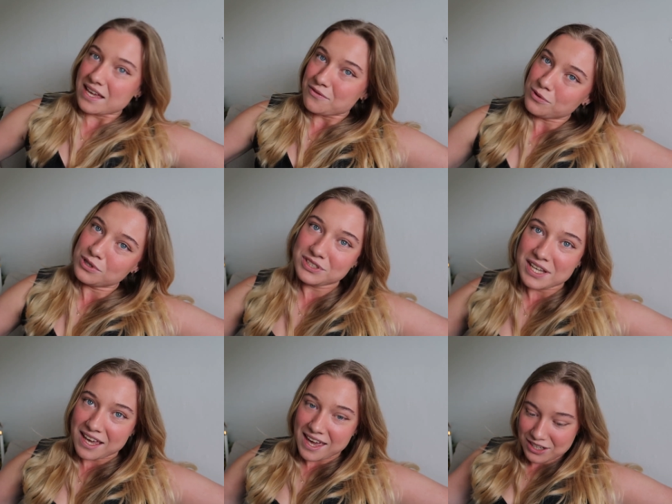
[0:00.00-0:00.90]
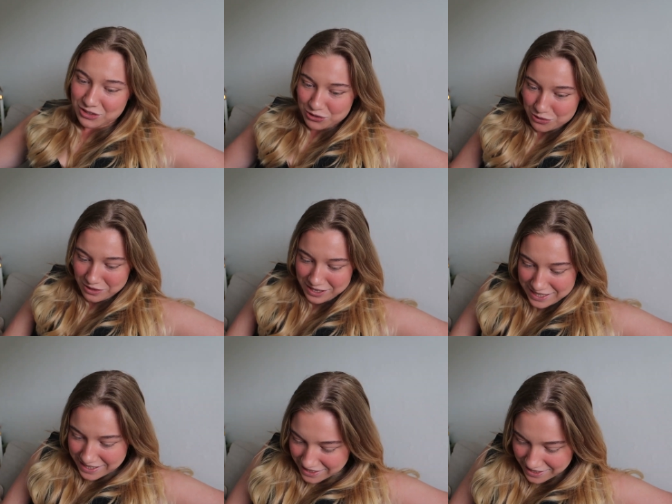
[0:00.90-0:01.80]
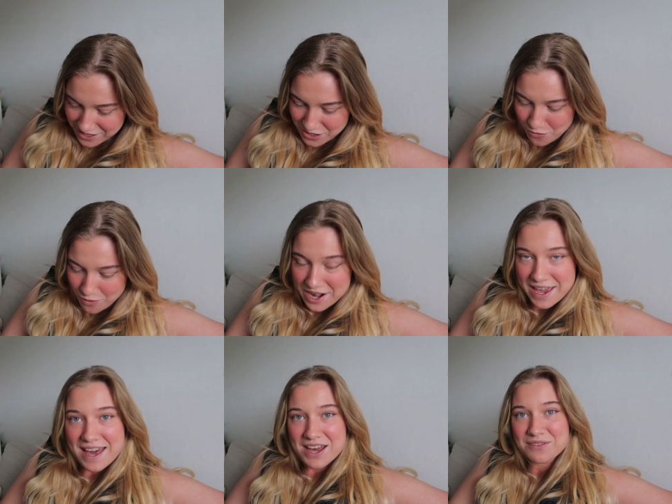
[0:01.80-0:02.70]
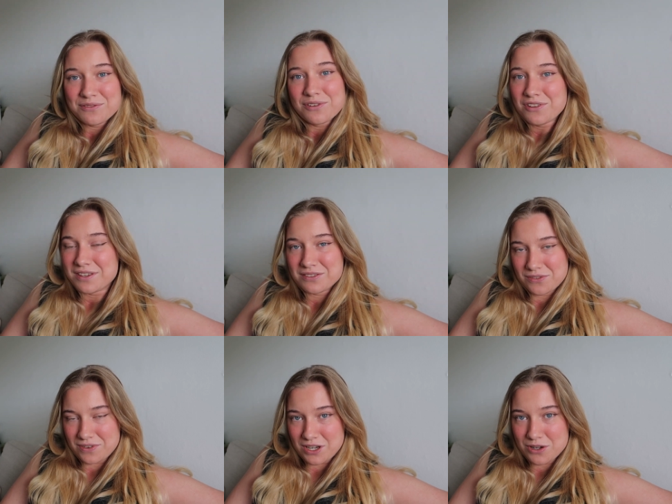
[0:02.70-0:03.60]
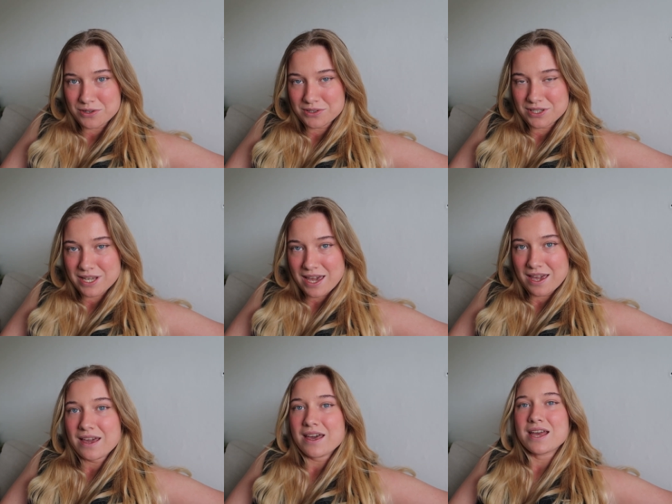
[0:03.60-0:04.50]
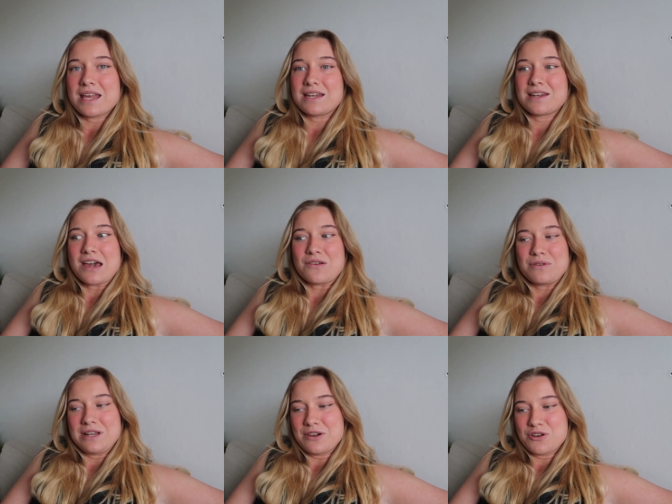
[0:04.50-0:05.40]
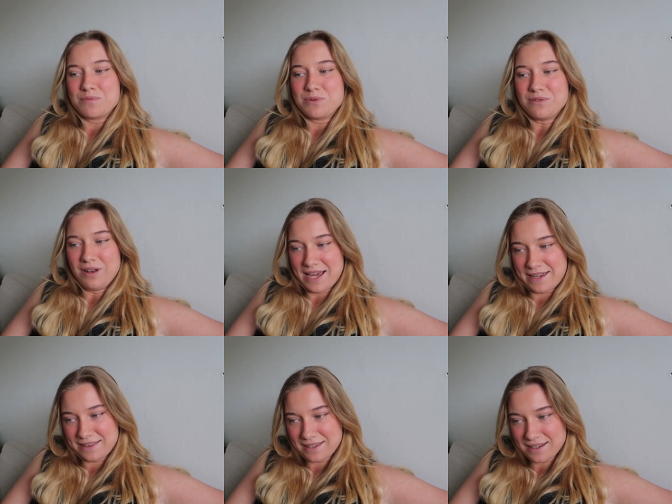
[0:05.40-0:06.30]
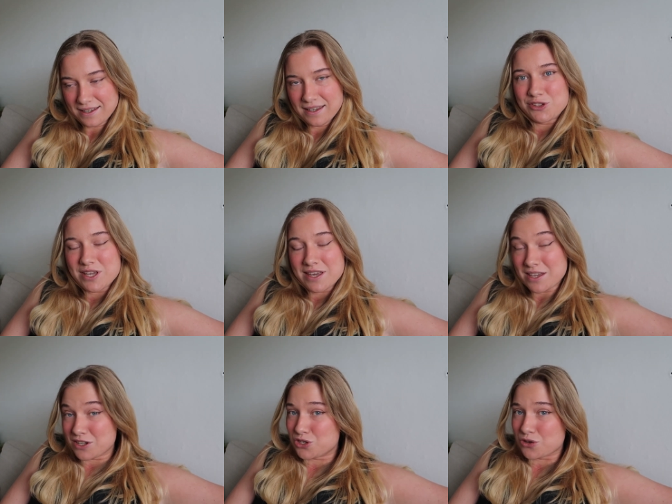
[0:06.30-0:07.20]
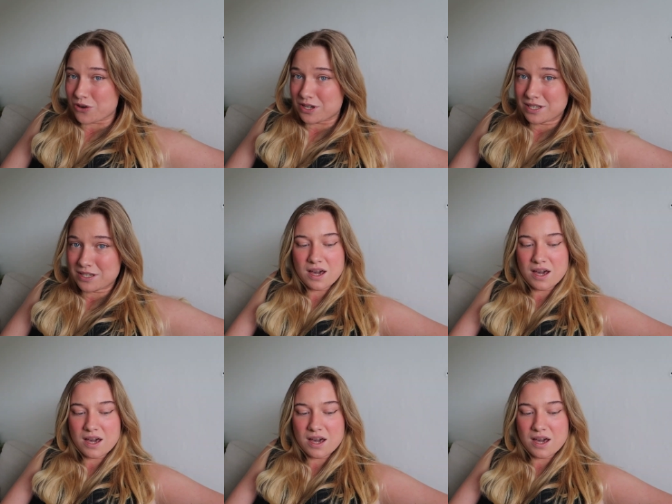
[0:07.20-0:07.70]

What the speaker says: That was actually what I had for this video today, and I really hope you liked it and enjoyed it.